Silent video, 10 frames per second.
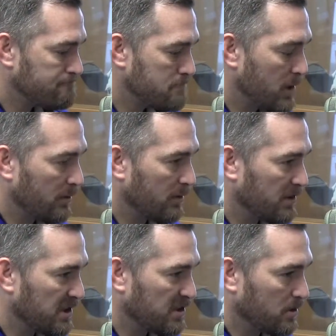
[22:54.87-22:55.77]
put through
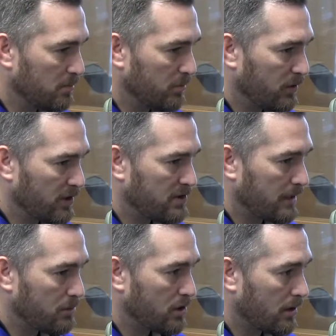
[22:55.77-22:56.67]
the system with the
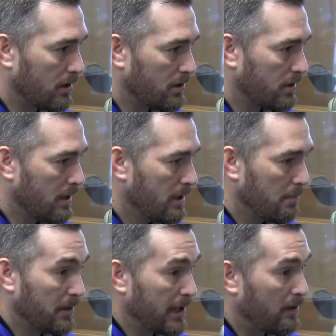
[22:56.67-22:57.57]
same charge.
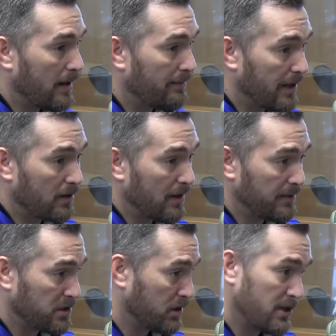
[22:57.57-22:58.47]
But they don't have
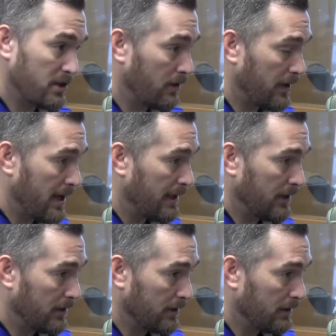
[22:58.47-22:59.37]
discretion on that
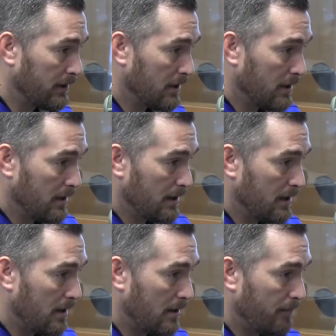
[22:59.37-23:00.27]
either.
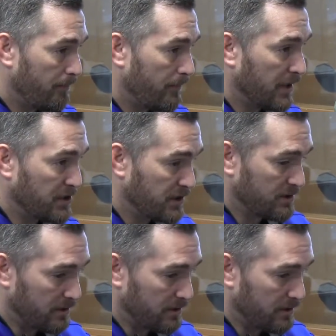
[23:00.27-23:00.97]
It's just